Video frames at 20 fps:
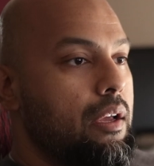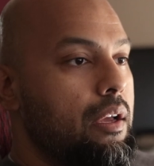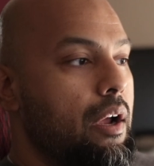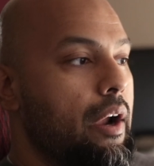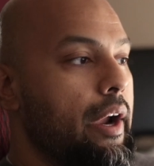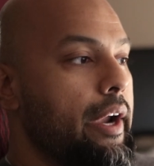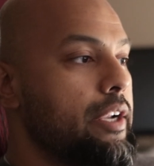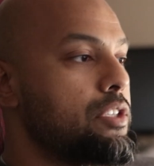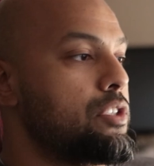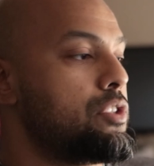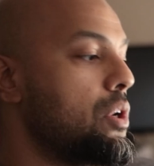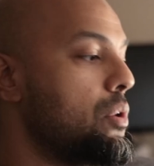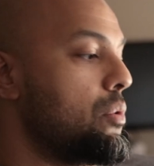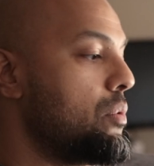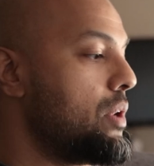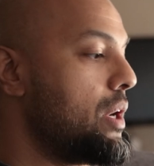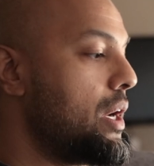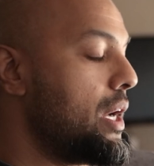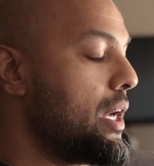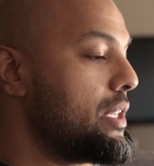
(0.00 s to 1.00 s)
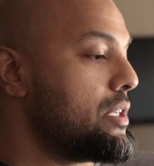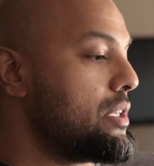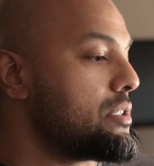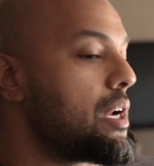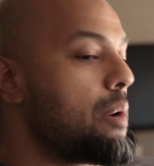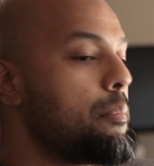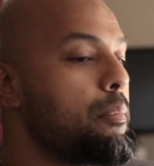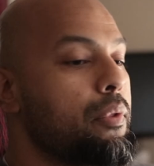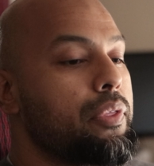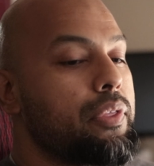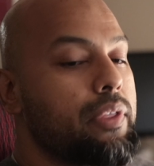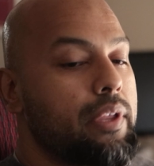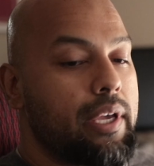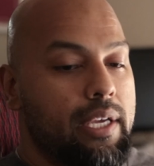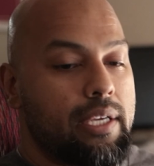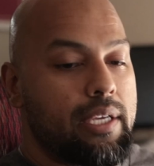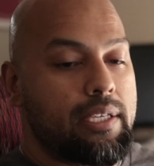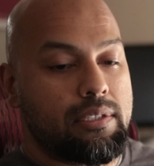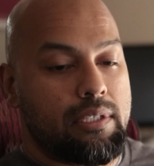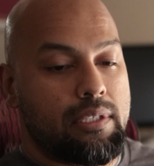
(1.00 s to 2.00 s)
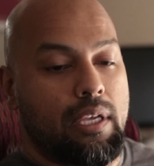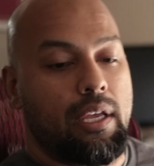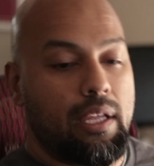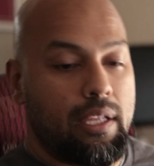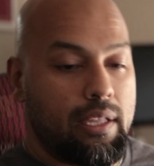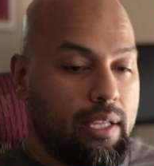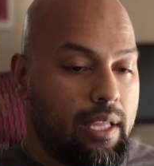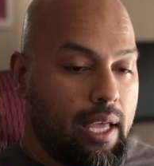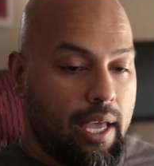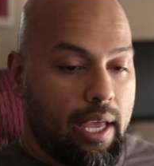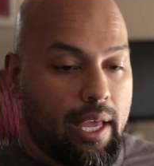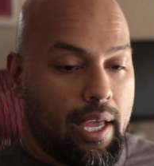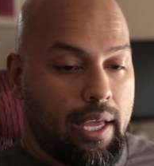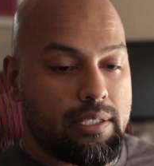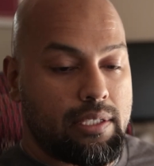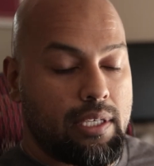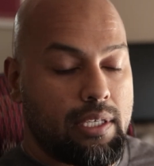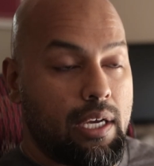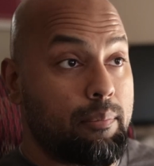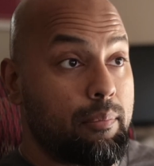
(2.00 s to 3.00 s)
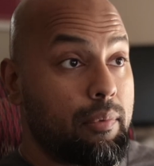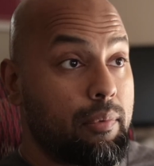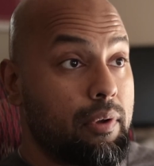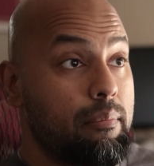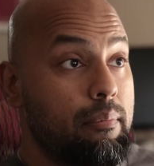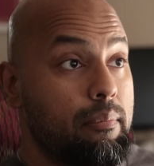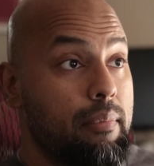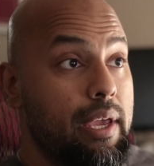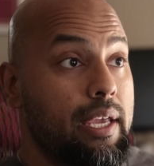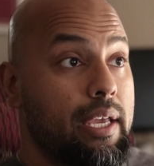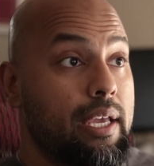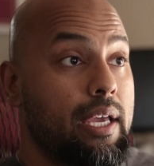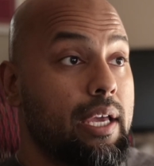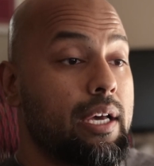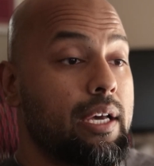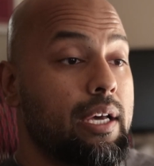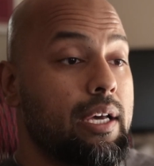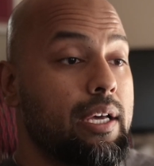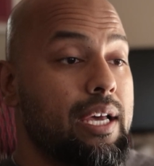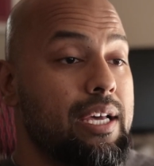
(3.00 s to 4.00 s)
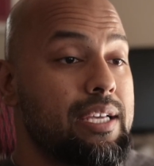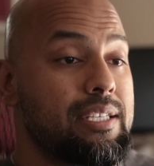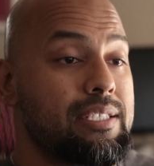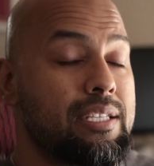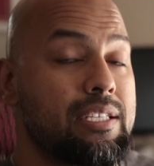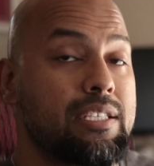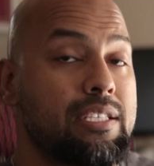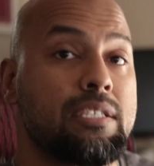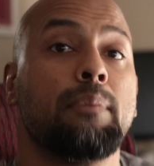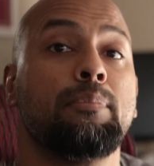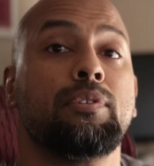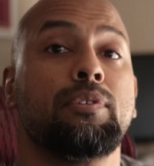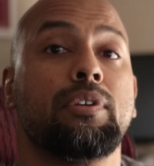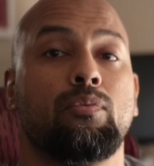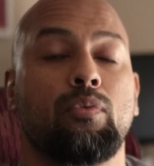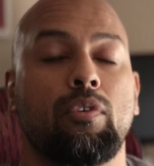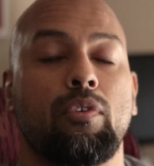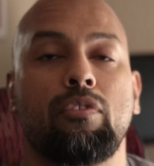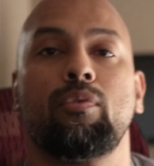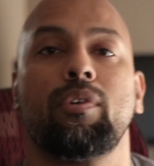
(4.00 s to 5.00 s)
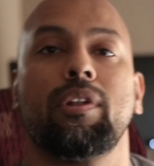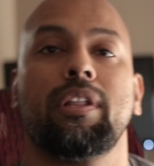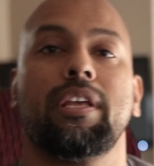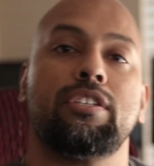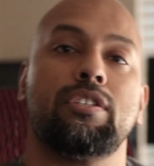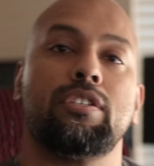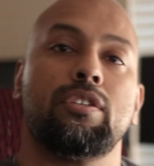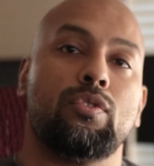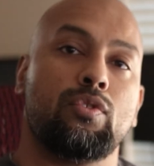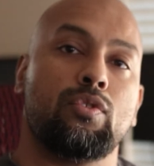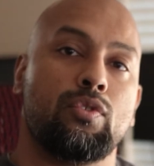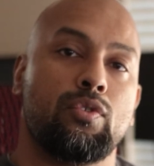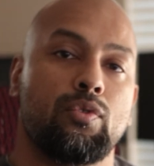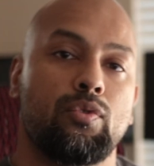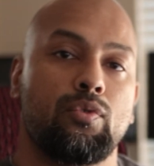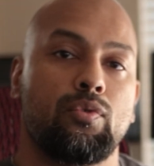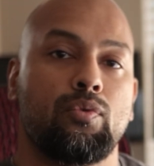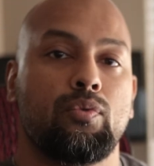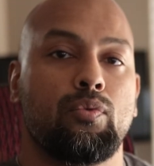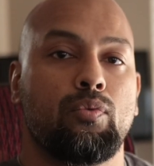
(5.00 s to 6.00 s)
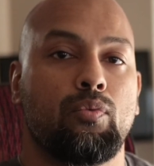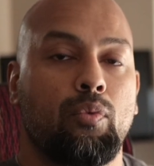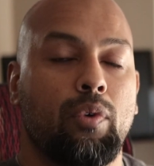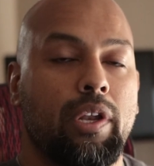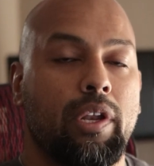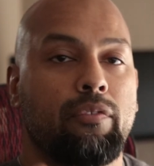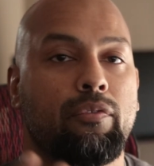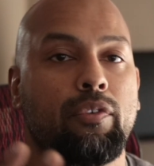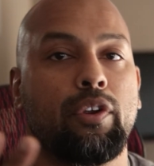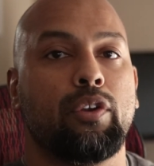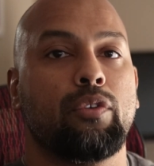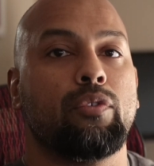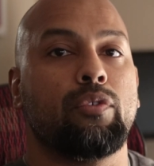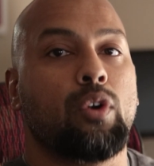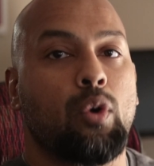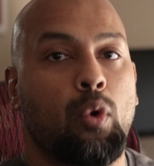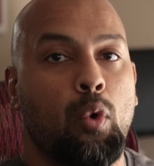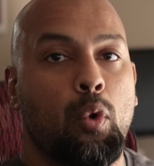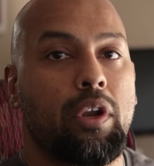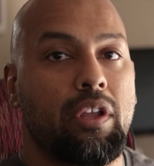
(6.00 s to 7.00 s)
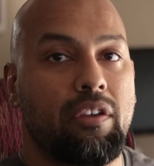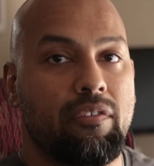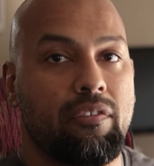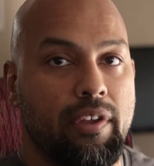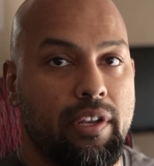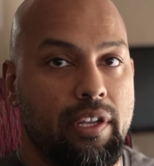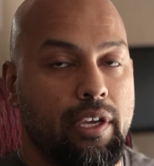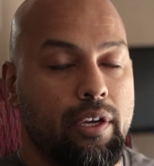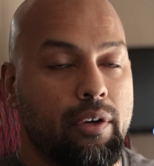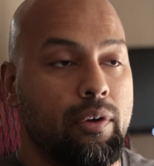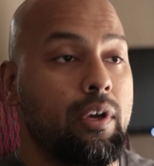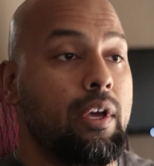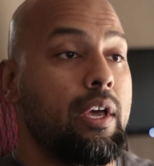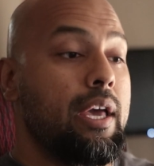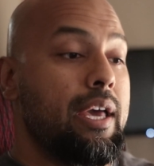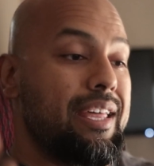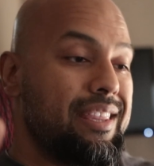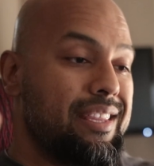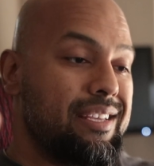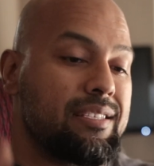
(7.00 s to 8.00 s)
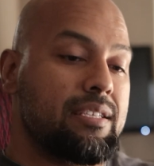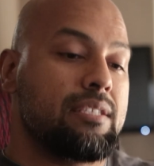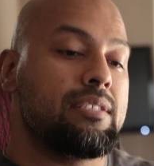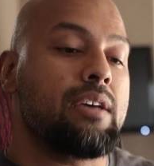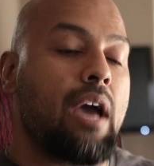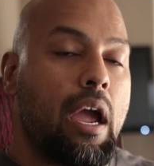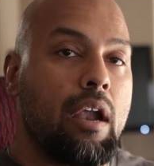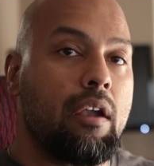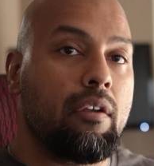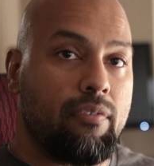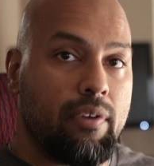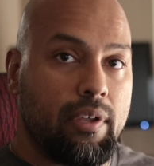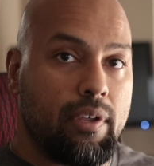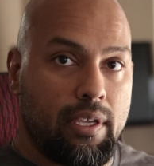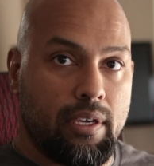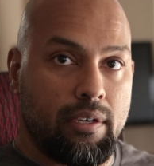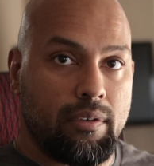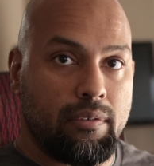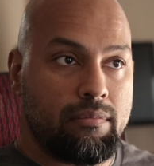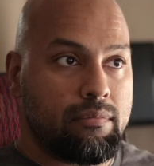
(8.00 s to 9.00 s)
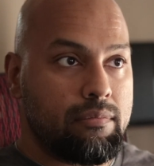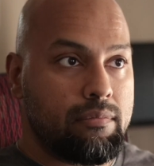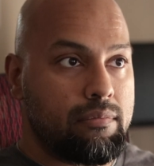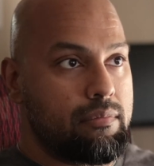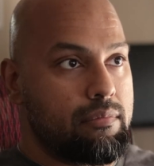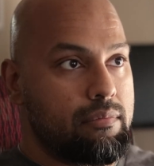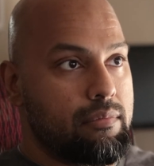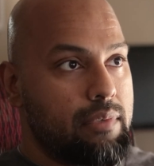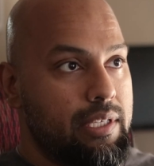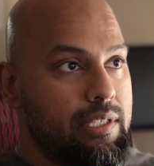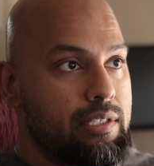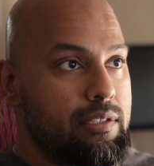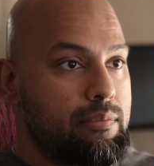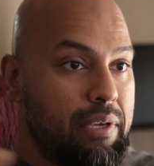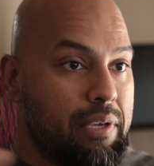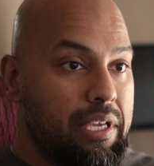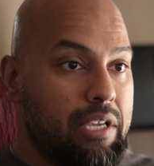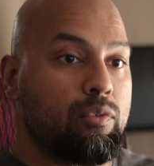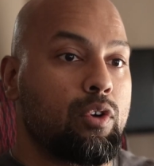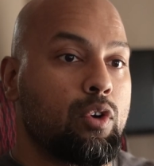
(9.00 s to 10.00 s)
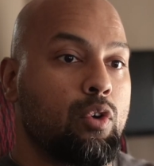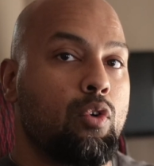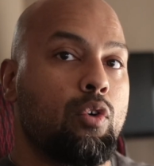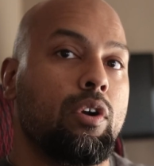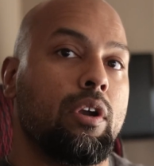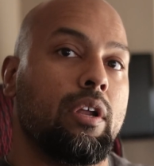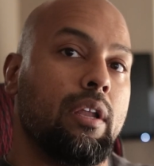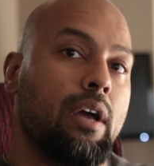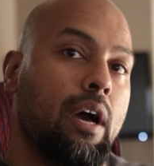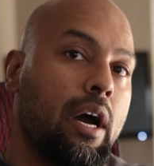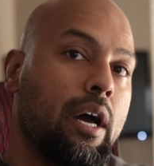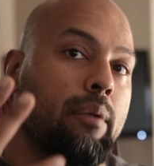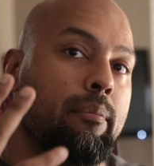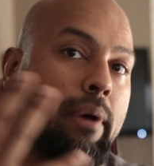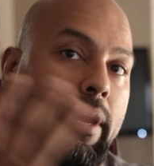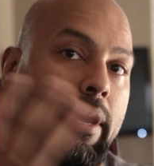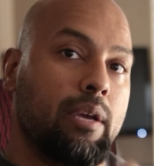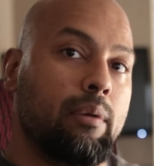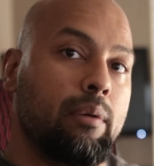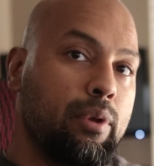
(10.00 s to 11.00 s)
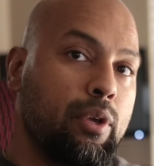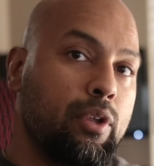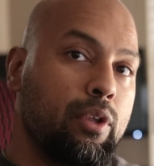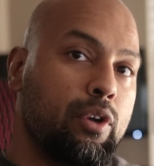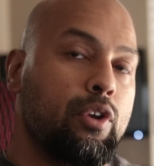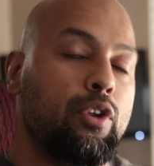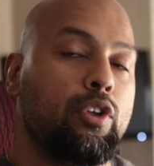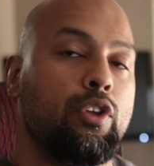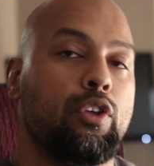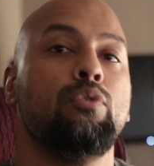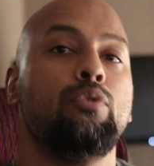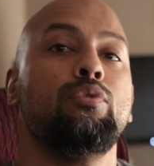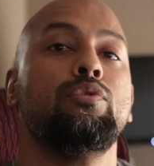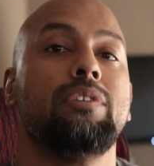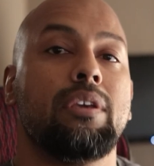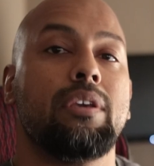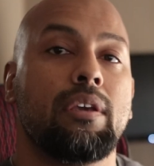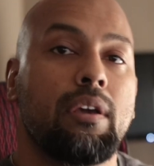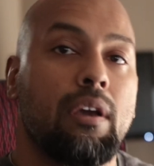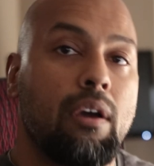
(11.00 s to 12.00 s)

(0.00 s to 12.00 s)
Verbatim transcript: All right. So uh, there's a couple things that I'm going to make uh, as an assumption with relation to whenever you're recording video. This entire video is being recorded on my computer using